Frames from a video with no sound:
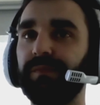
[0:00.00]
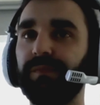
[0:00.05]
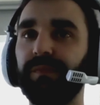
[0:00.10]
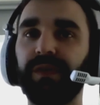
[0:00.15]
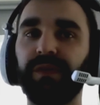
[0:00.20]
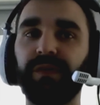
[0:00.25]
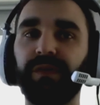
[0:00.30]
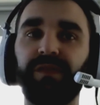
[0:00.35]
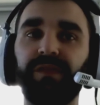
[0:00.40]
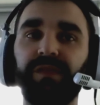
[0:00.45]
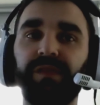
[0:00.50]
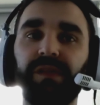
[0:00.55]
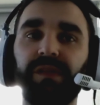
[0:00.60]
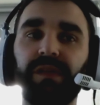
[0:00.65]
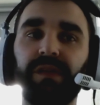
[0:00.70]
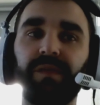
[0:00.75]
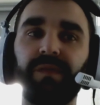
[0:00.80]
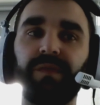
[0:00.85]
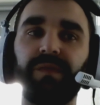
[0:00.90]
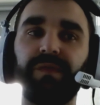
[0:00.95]
Because
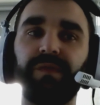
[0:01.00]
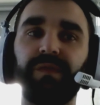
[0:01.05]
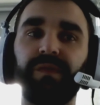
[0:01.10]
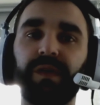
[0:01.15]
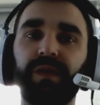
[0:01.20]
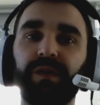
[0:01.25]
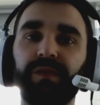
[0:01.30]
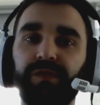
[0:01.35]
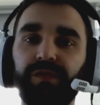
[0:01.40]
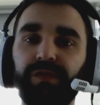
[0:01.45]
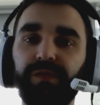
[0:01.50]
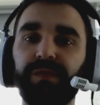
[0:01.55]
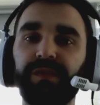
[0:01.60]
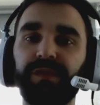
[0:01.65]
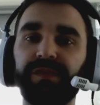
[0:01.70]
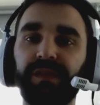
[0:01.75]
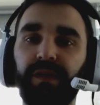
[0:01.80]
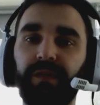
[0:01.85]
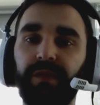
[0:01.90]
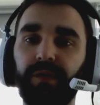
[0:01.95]
if the
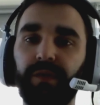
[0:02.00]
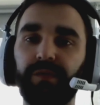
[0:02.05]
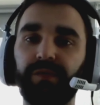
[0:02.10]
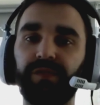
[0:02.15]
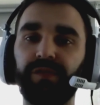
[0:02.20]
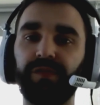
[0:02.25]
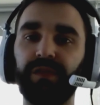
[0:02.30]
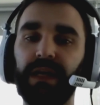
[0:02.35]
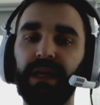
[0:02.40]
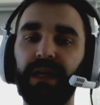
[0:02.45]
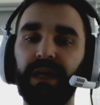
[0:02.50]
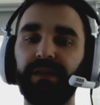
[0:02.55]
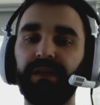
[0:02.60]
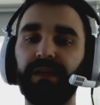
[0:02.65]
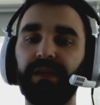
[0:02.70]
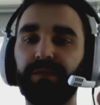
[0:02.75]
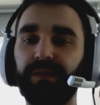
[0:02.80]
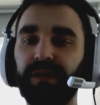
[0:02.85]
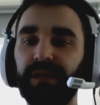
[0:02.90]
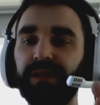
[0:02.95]
consumers are those
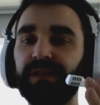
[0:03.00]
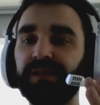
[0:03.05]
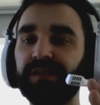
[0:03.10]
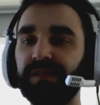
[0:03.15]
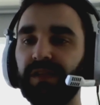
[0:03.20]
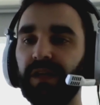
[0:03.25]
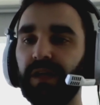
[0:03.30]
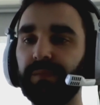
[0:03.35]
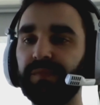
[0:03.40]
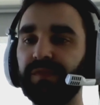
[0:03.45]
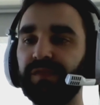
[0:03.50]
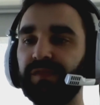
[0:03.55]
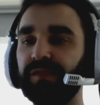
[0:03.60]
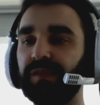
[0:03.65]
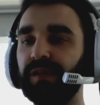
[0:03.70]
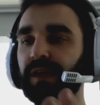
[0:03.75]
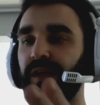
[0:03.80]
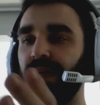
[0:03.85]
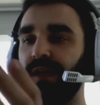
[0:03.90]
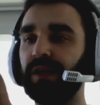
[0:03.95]
that create the stubs
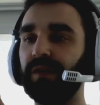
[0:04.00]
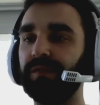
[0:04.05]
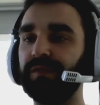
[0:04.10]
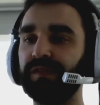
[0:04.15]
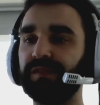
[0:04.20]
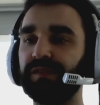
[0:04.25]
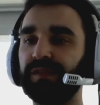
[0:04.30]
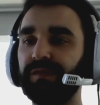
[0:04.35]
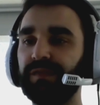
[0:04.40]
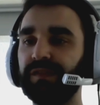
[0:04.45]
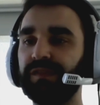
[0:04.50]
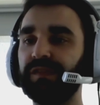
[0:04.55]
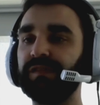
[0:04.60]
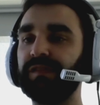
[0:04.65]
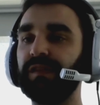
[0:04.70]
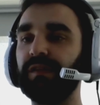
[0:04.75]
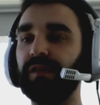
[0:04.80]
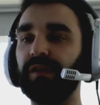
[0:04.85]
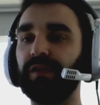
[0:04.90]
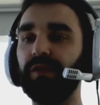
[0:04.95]
of the services
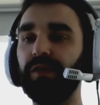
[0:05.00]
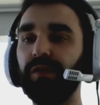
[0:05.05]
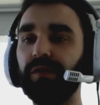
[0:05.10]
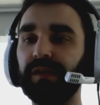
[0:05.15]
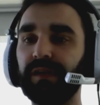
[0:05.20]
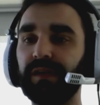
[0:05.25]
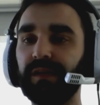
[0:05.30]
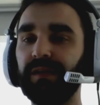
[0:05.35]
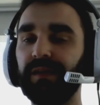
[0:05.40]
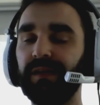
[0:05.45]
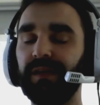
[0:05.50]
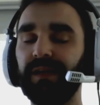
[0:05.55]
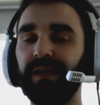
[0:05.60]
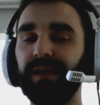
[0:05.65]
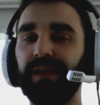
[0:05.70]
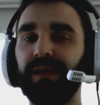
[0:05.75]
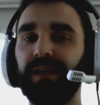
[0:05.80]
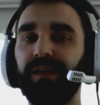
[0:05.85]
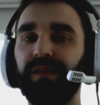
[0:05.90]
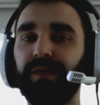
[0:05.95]
that they're calling,
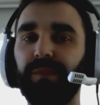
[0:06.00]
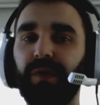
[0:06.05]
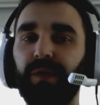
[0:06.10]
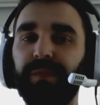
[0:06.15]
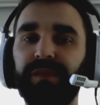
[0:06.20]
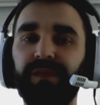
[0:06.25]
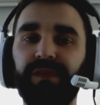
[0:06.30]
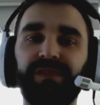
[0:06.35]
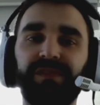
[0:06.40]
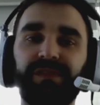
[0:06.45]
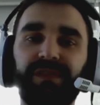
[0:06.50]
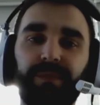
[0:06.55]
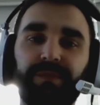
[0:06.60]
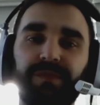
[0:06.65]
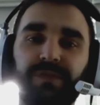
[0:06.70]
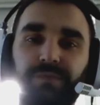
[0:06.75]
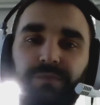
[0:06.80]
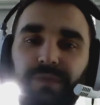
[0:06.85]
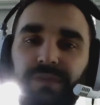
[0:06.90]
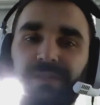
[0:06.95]
the moment the
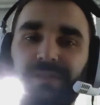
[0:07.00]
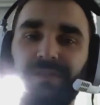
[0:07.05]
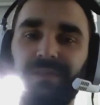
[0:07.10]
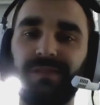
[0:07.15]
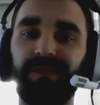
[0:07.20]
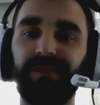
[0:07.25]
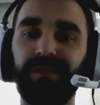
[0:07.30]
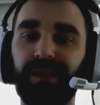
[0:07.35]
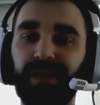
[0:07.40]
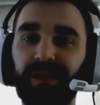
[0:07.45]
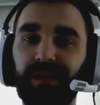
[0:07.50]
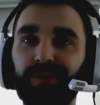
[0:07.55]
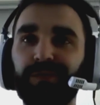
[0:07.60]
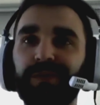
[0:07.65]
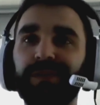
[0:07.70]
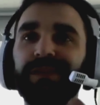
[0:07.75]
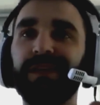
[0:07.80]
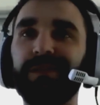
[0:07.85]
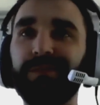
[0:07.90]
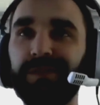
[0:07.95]
stubs are written, they're
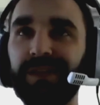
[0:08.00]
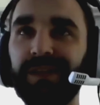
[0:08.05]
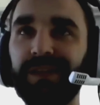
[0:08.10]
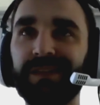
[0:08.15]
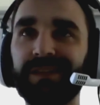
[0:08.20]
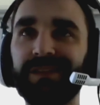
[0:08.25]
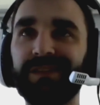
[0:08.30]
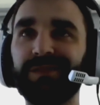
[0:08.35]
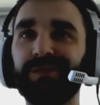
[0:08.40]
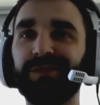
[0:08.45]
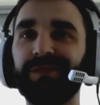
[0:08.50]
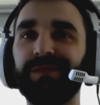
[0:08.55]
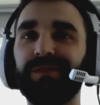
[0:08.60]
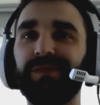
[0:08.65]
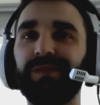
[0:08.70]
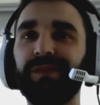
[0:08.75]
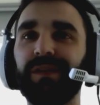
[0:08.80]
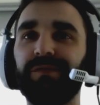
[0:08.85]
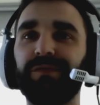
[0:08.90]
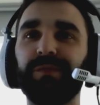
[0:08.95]
already outdated, or
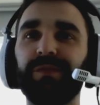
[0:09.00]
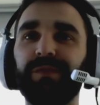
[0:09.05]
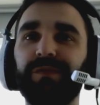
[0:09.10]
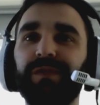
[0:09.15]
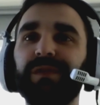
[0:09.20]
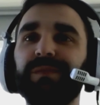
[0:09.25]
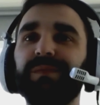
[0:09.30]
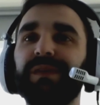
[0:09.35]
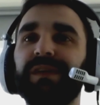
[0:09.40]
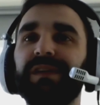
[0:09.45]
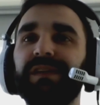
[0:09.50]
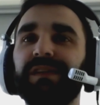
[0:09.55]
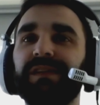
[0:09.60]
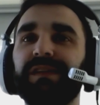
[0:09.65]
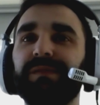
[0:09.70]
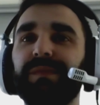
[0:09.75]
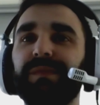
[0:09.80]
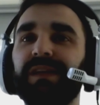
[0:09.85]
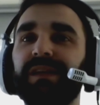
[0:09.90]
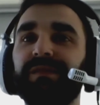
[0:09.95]
from the very beginning,
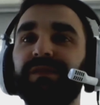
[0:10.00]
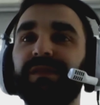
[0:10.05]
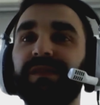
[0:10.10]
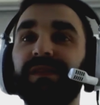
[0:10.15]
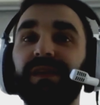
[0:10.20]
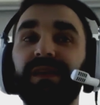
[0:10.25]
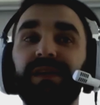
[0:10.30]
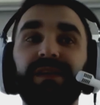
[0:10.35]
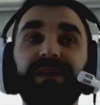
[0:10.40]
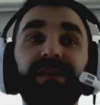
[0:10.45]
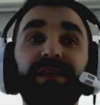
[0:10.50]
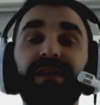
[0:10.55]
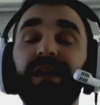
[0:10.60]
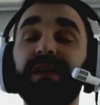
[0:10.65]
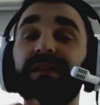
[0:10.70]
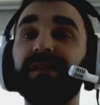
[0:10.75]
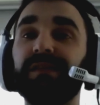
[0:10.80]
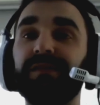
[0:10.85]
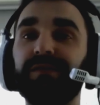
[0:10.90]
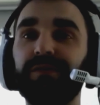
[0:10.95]
they might have had
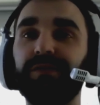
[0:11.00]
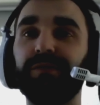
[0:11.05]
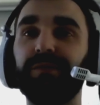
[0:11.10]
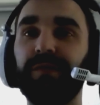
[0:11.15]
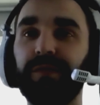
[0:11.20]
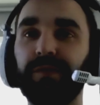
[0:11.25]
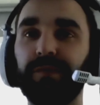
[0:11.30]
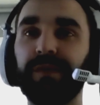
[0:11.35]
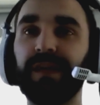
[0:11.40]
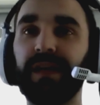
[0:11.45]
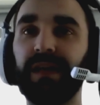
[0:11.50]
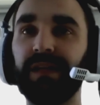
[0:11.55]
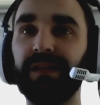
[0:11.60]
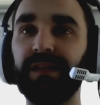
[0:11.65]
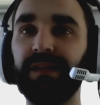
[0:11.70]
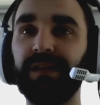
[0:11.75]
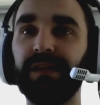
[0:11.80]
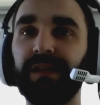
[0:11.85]
nothing to do with the reality.